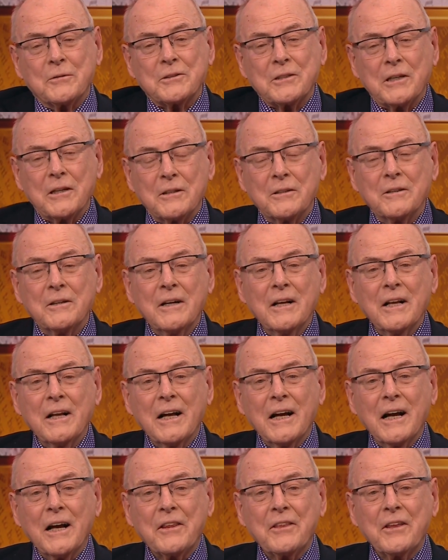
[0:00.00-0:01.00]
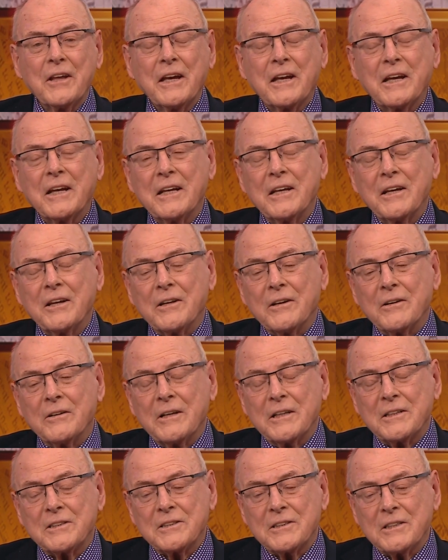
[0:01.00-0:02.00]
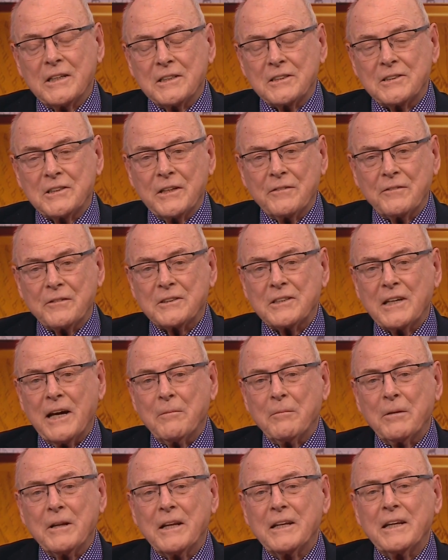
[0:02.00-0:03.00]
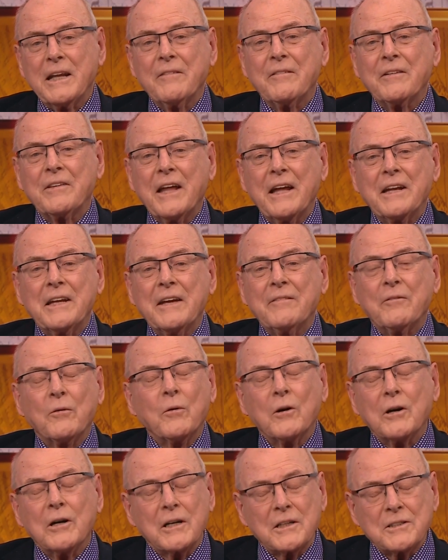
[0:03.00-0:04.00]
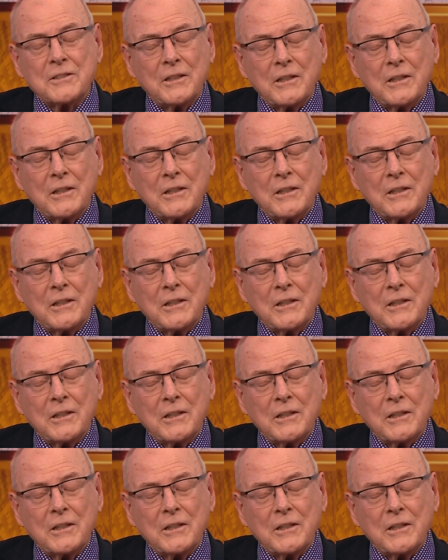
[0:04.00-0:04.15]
So I think you know, it's tit for tat, but that never works.